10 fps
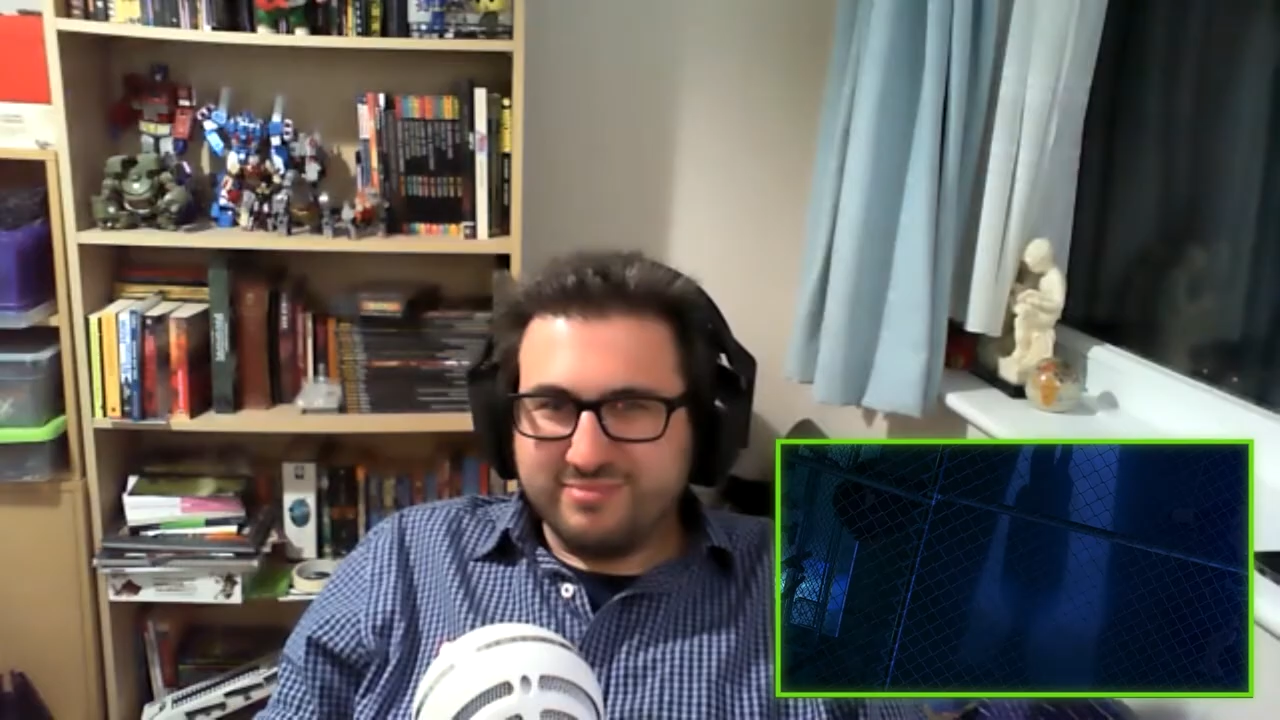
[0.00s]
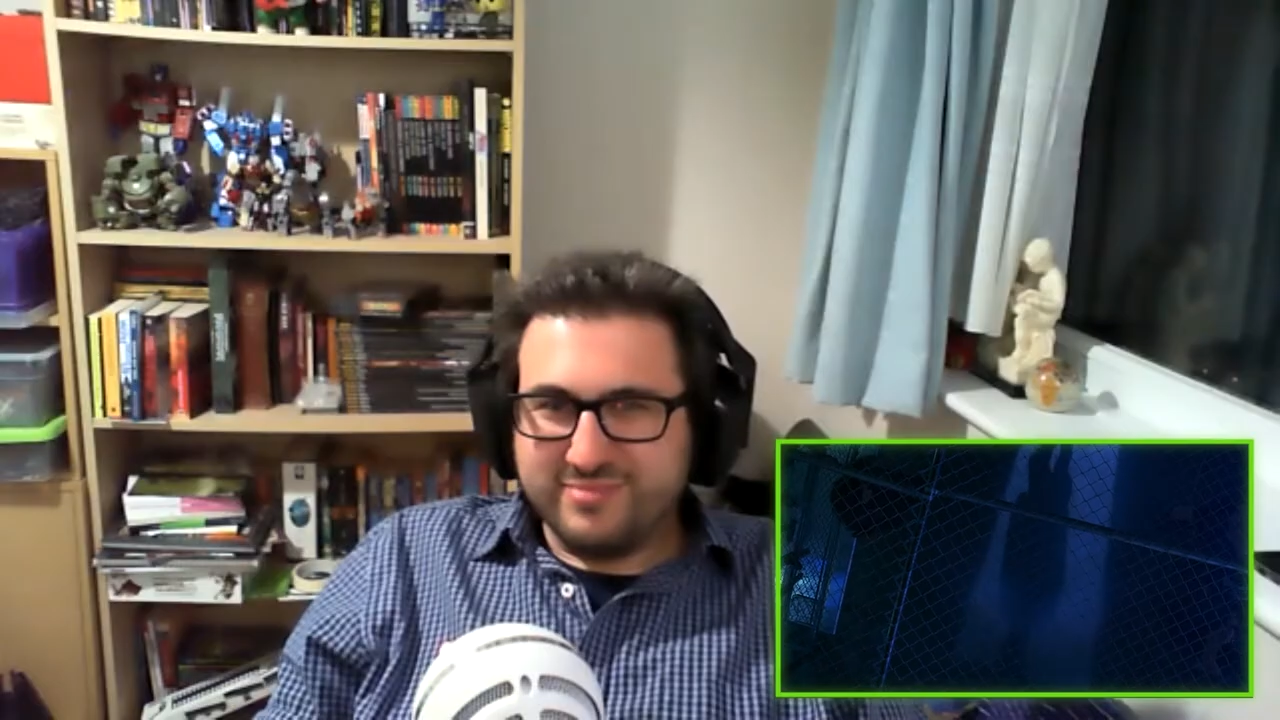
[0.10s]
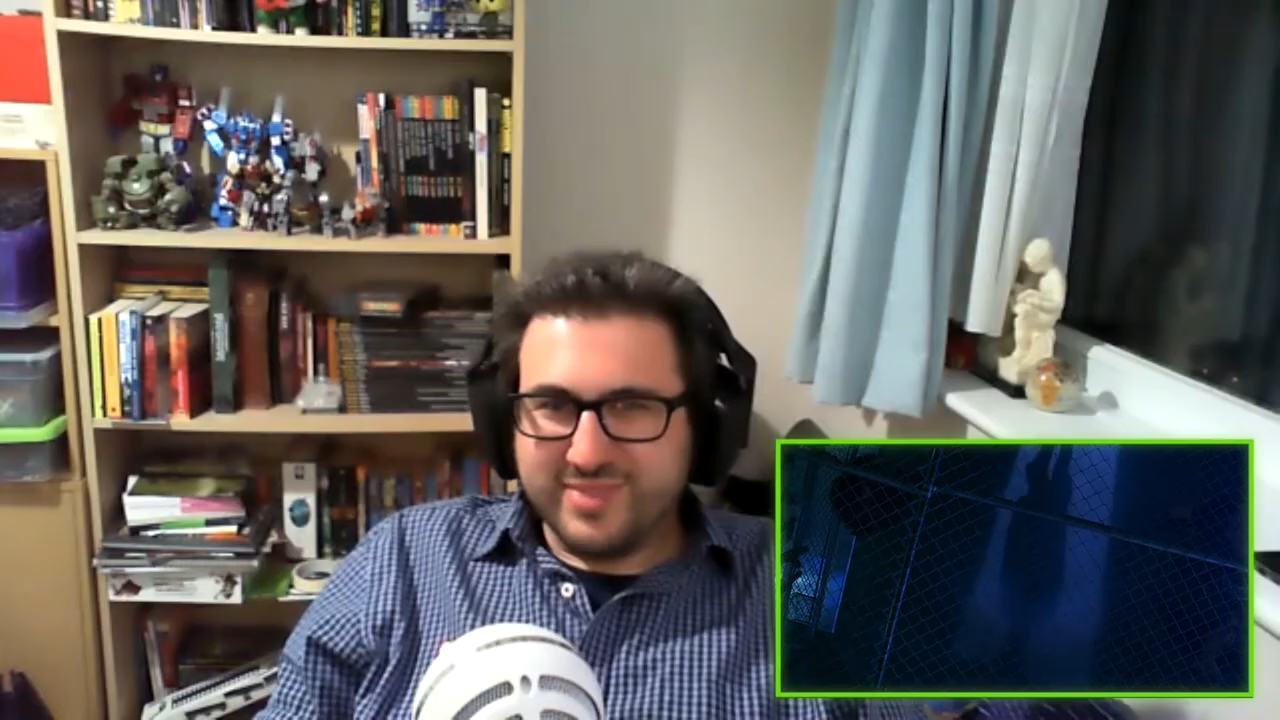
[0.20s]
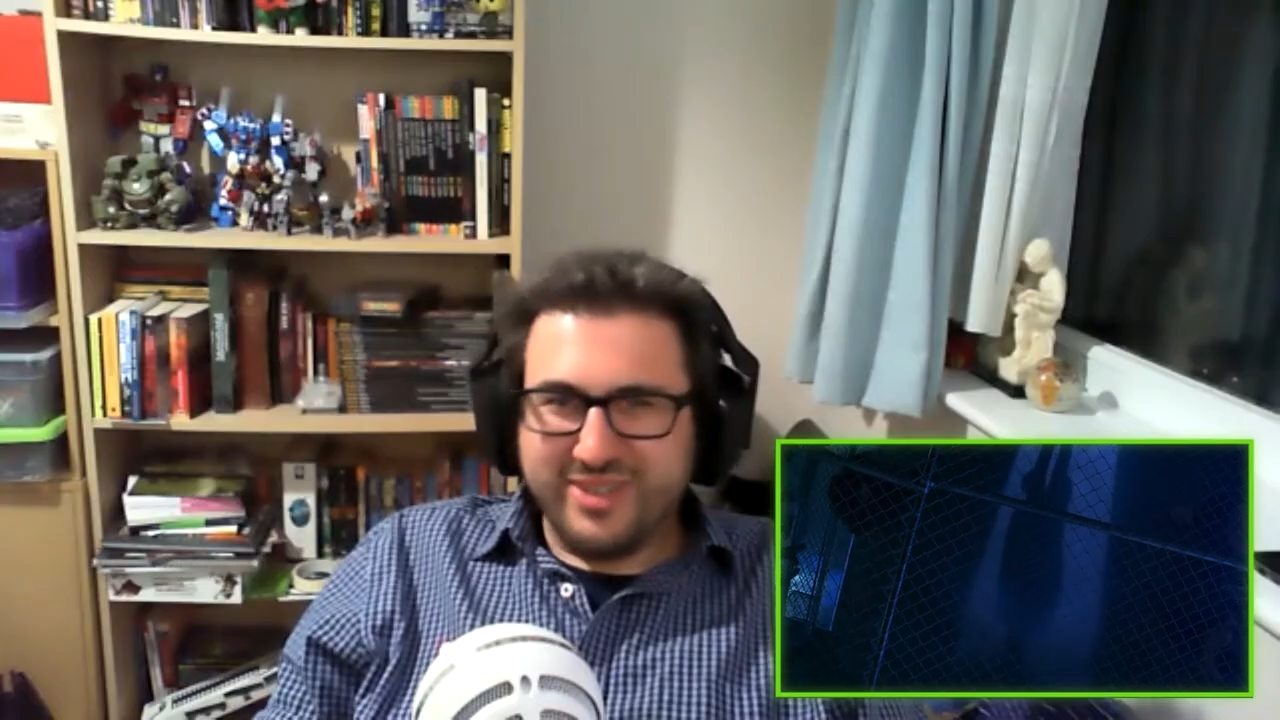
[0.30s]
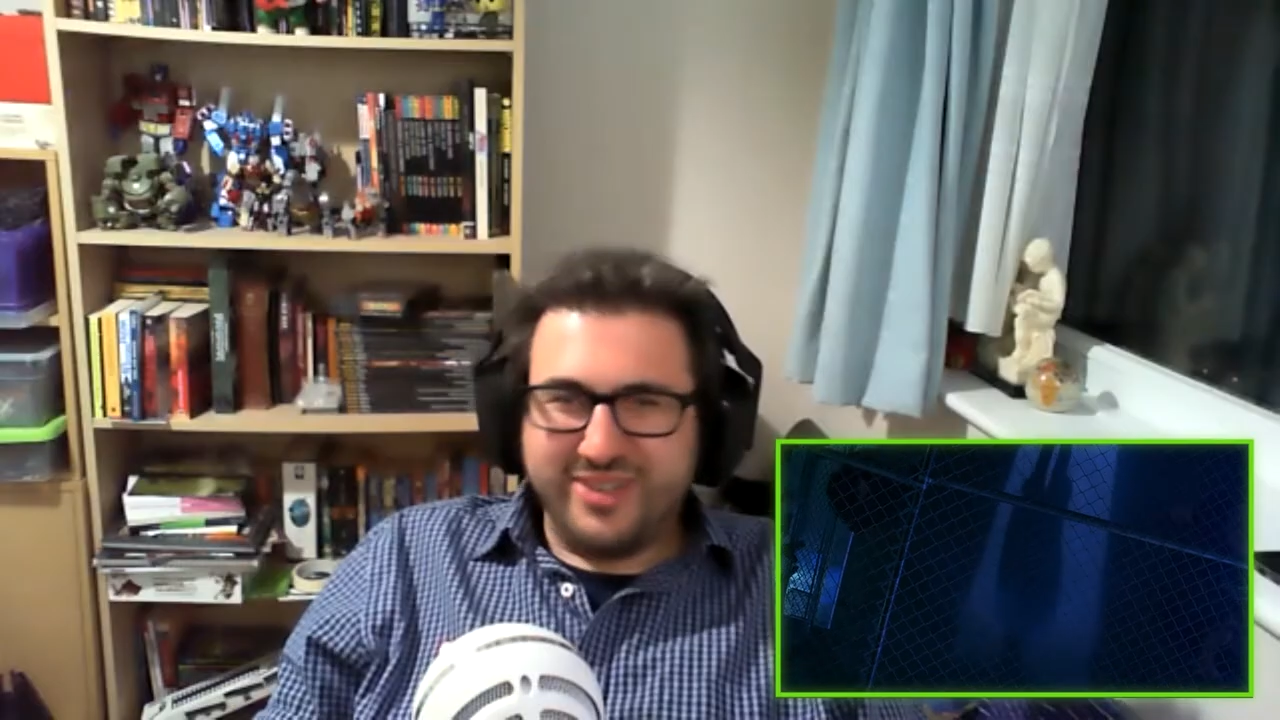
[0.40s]

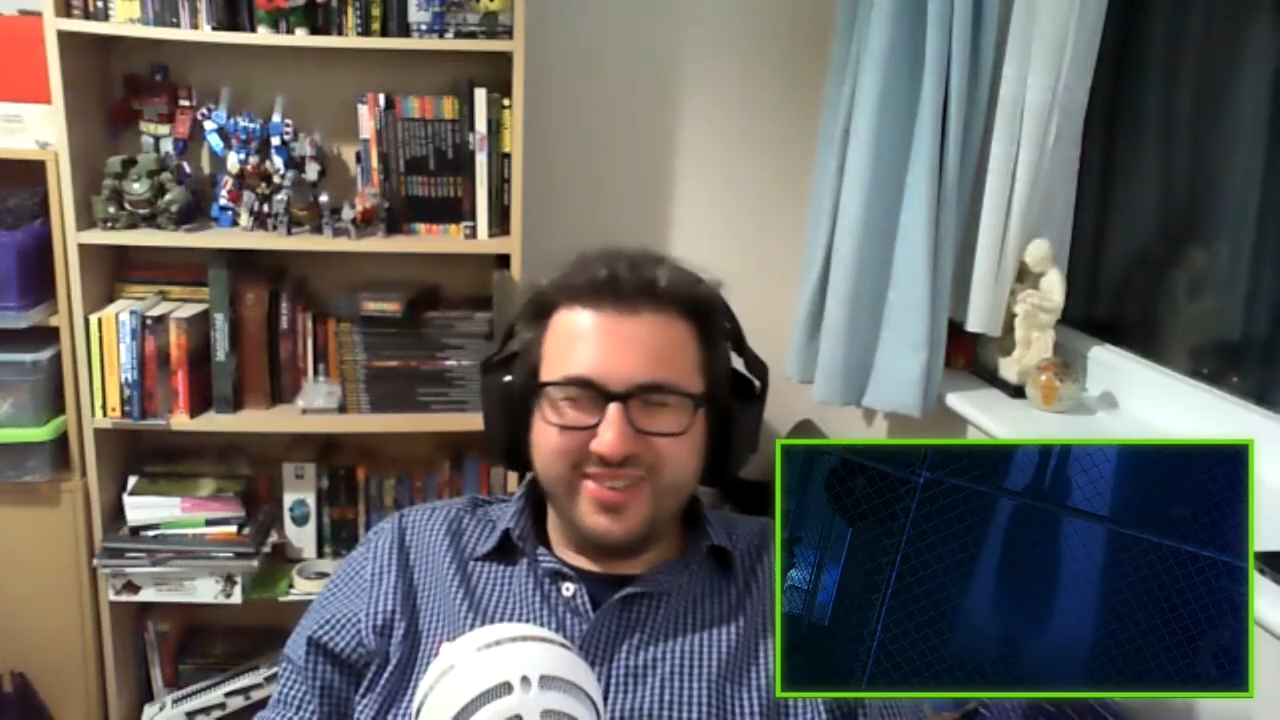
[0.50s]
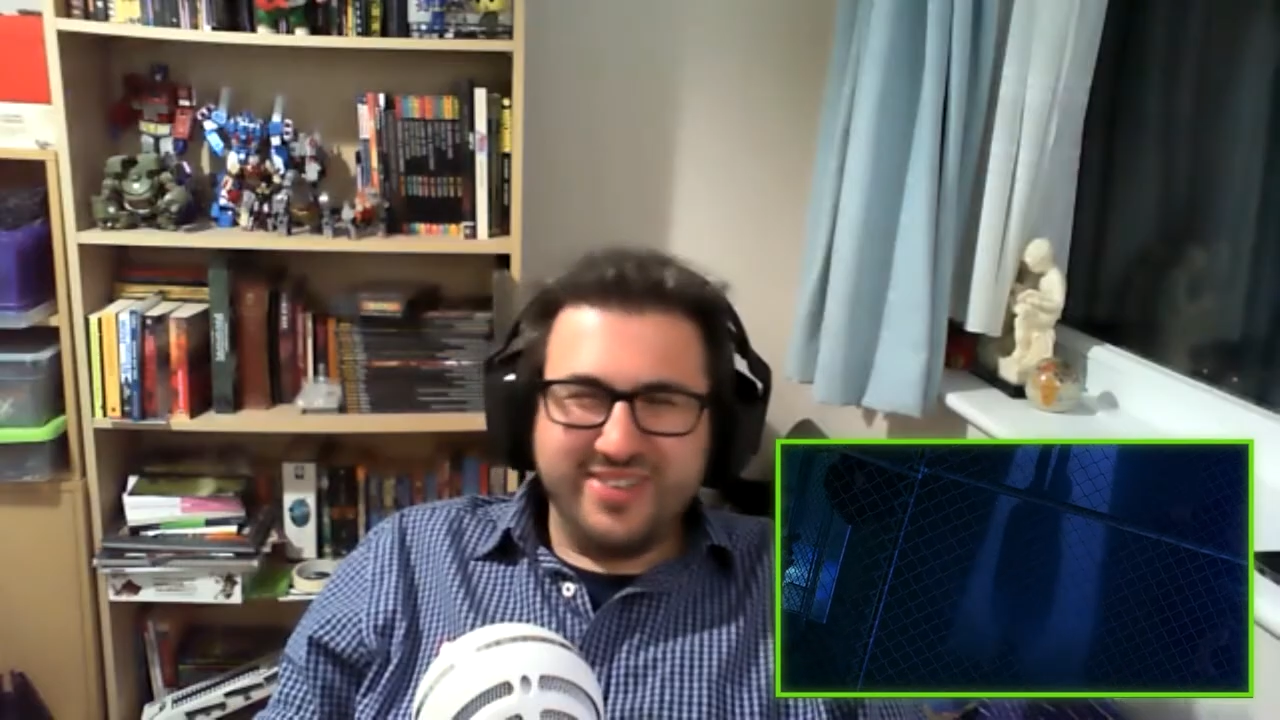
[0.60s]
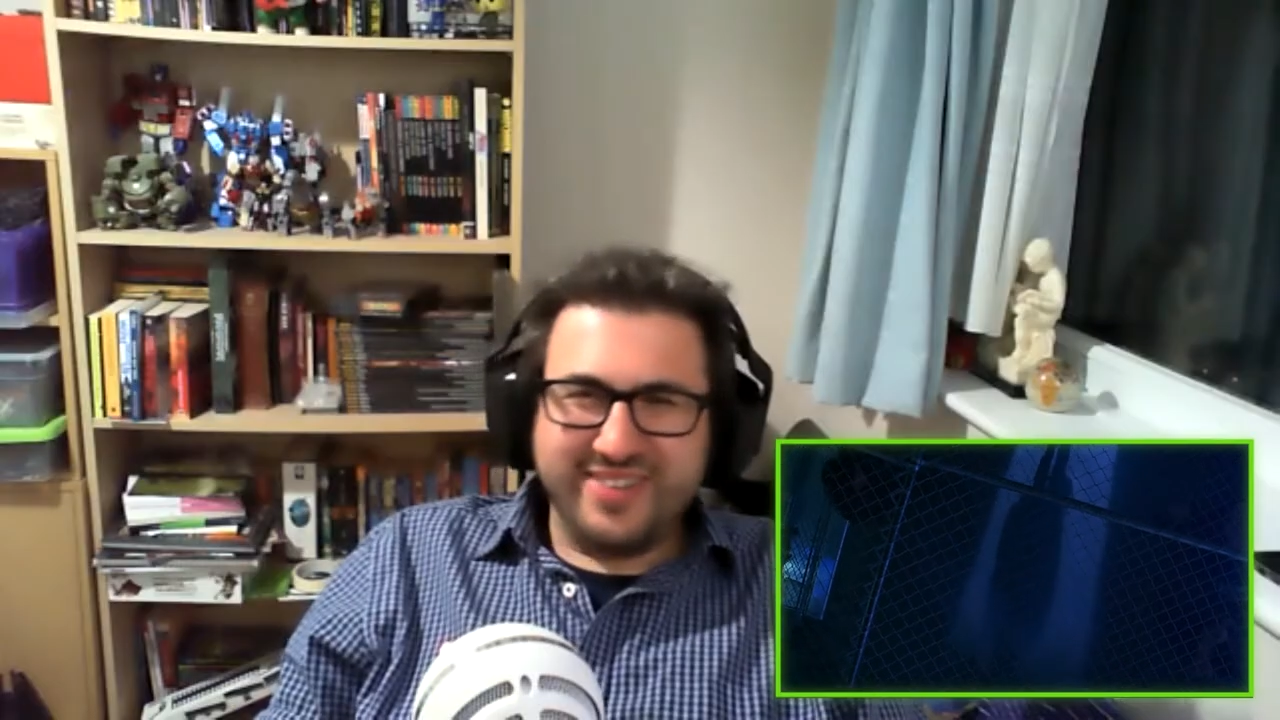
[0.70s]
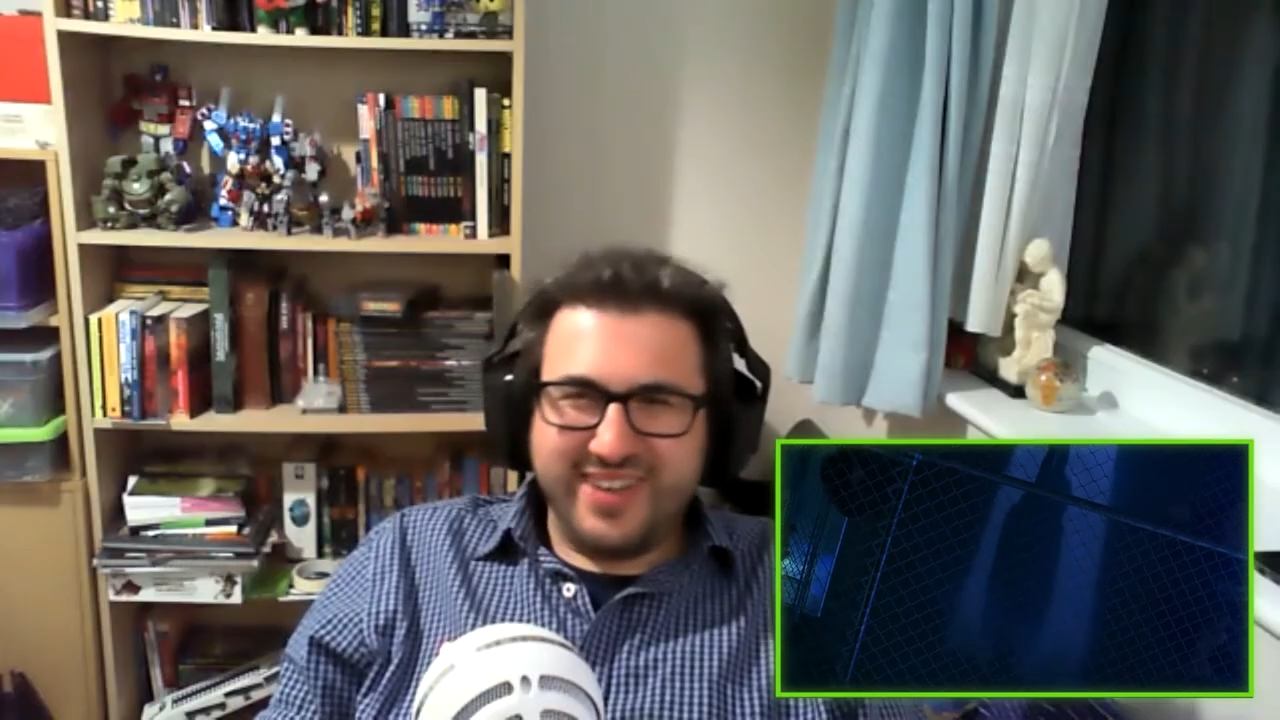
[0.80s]
Oh, it's